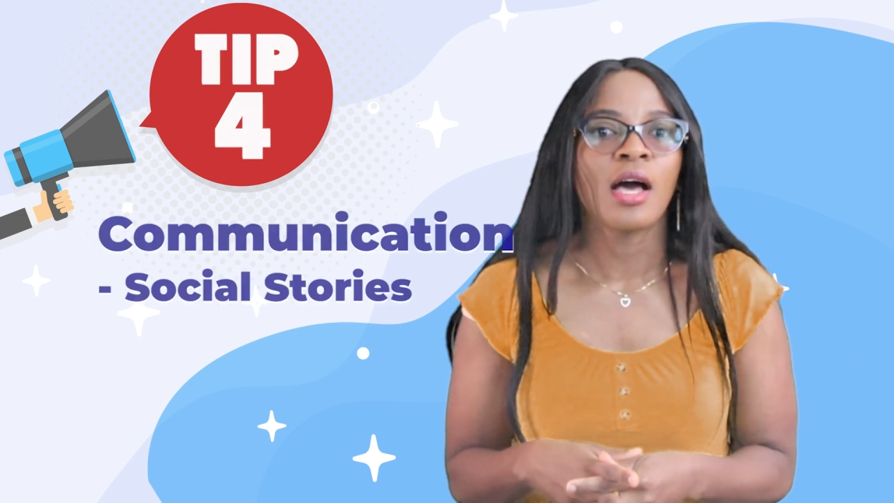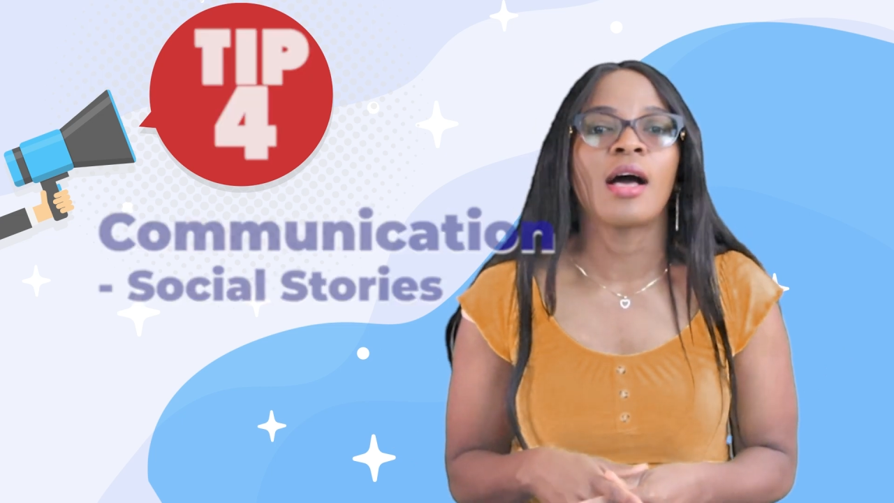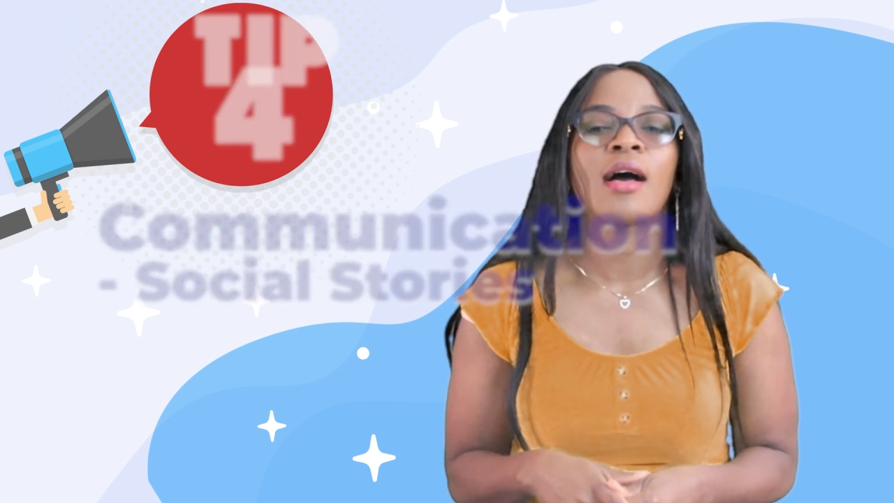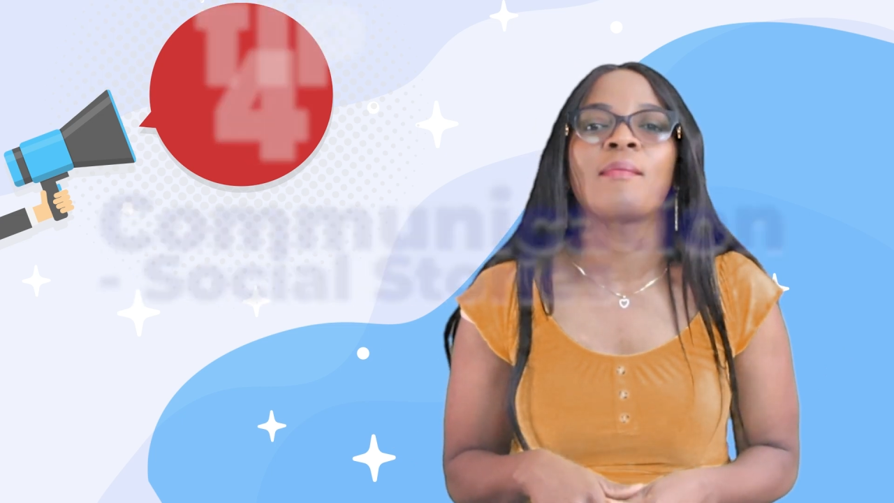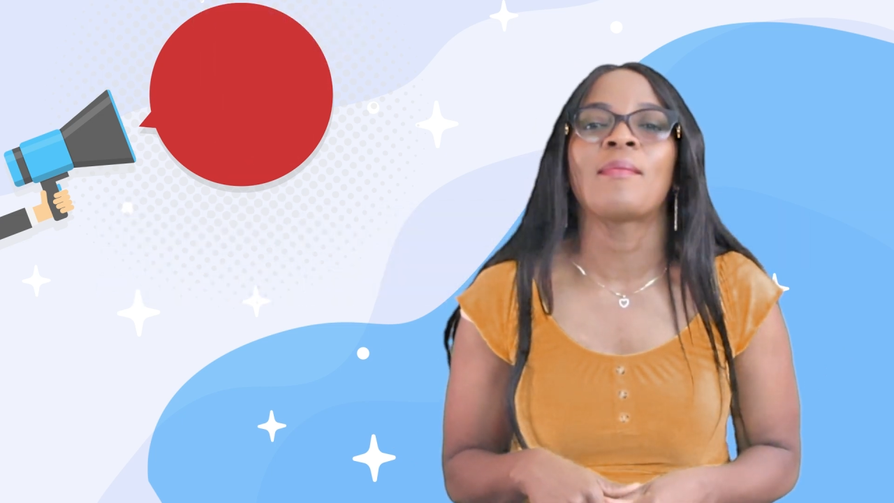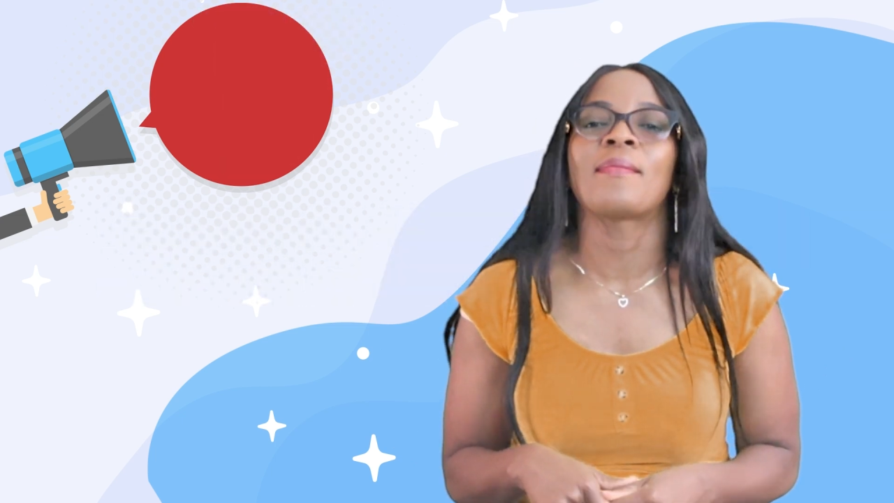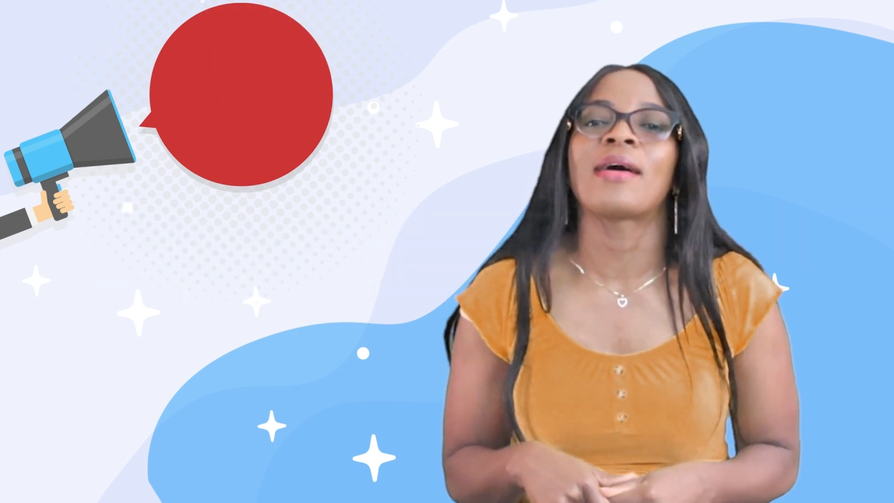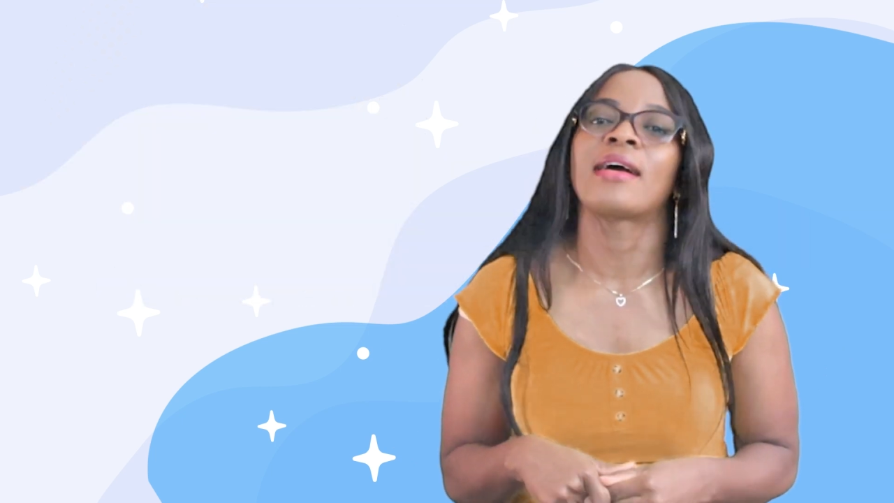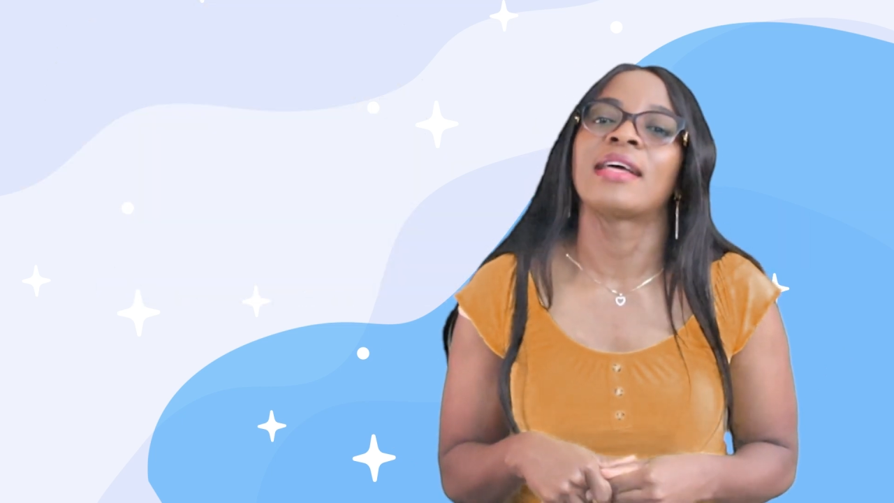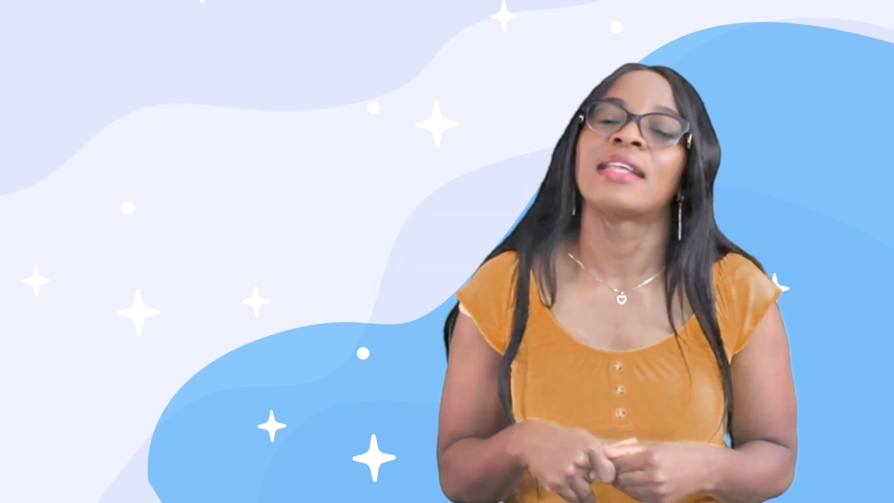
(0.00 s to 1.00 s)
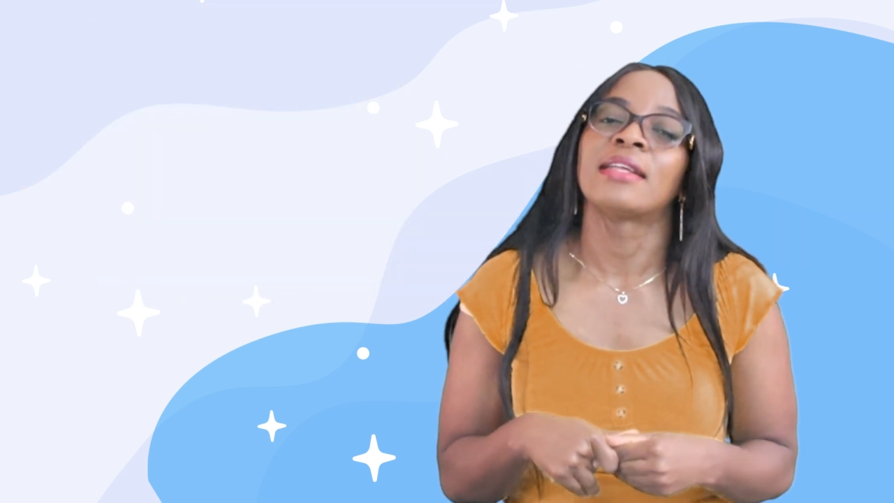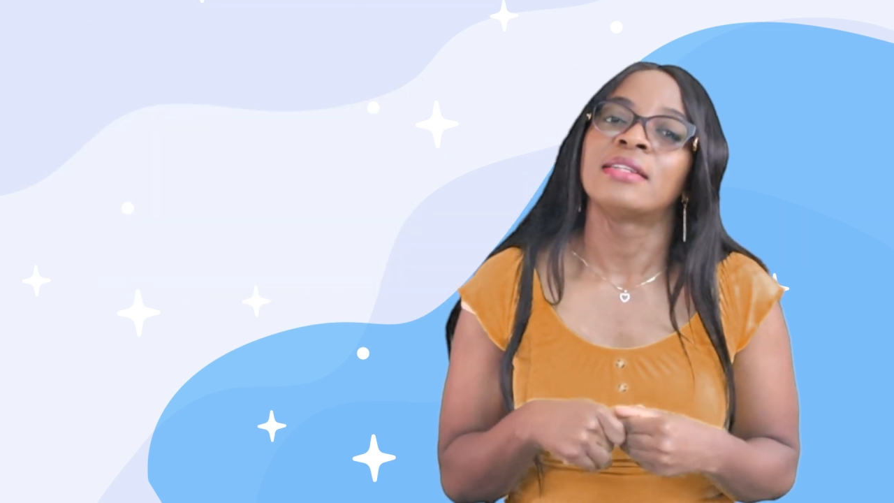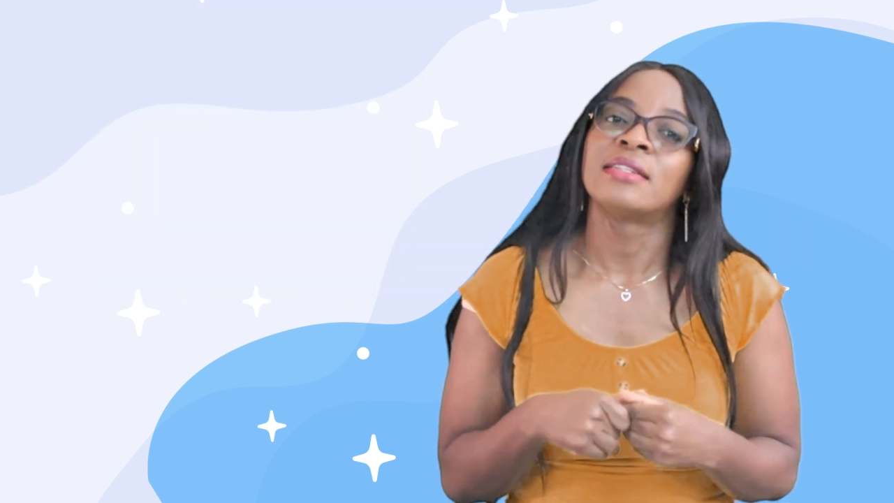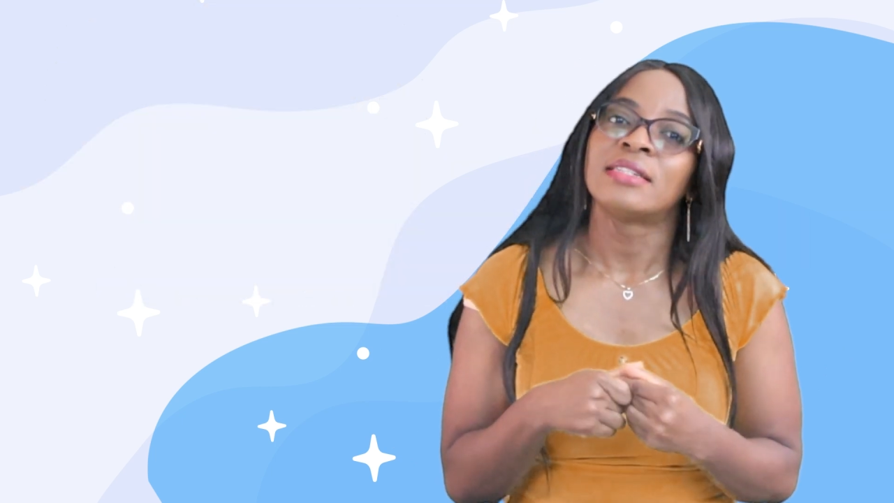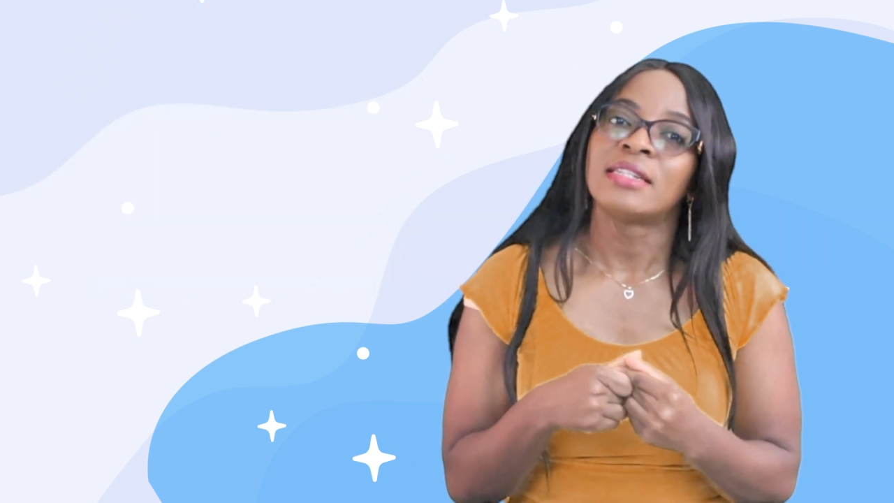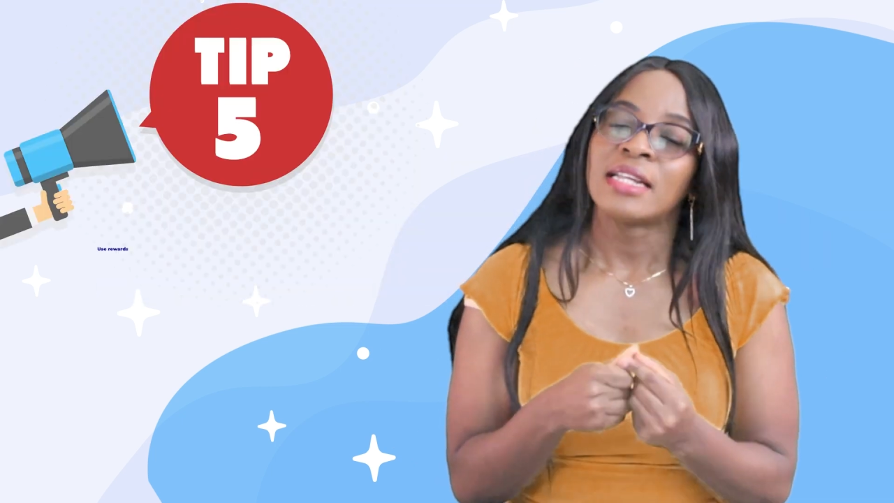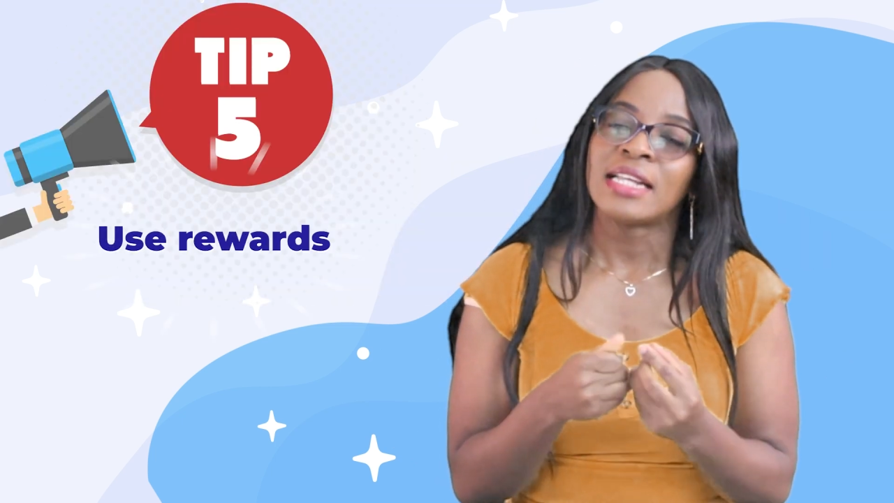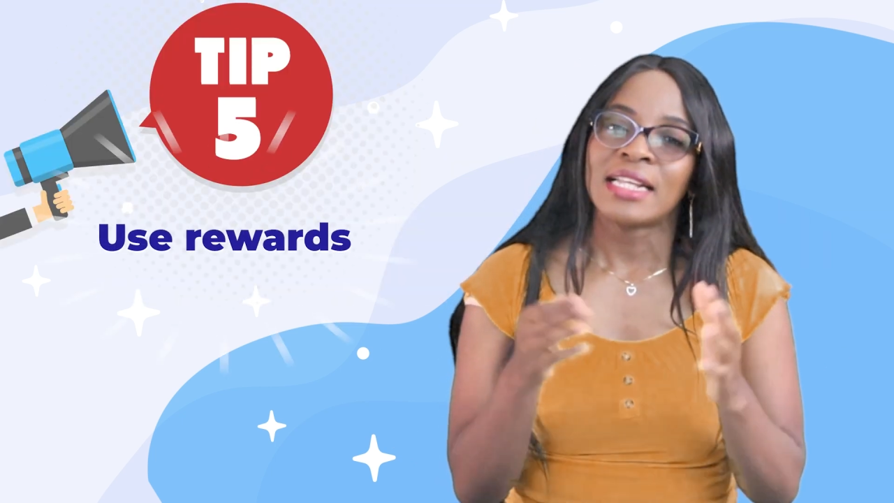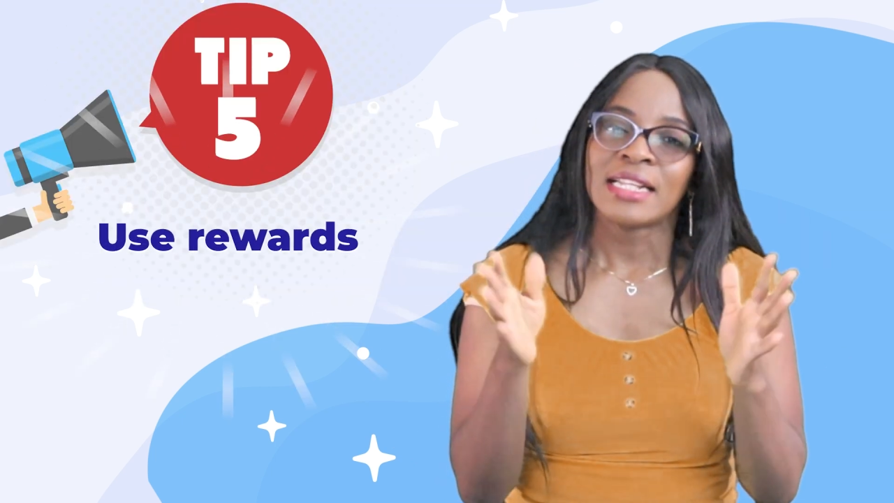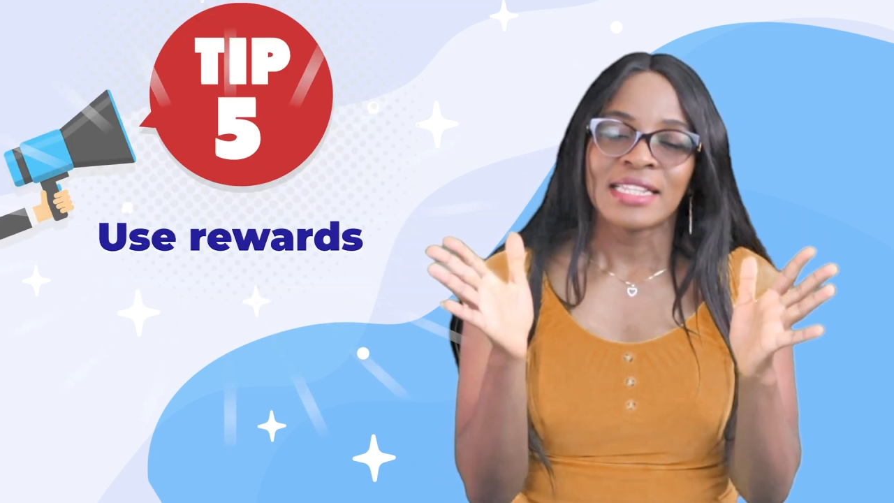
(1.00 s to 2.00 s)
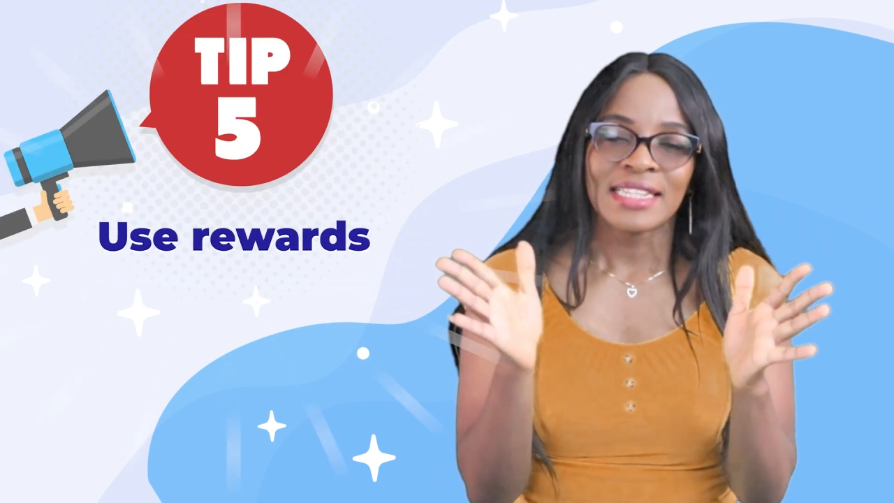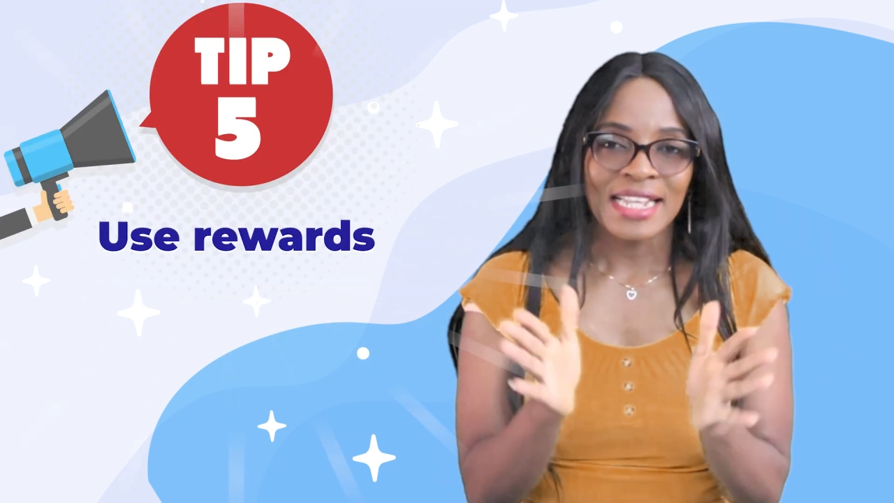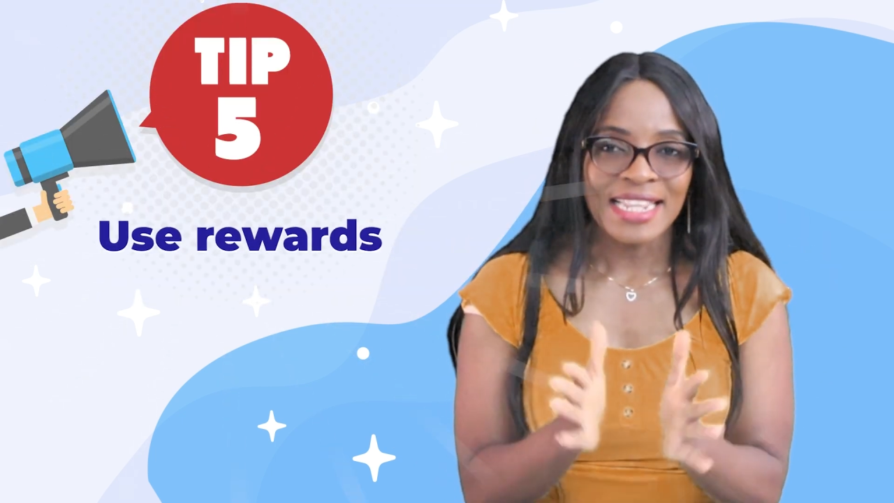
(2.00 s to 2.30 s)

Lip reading: The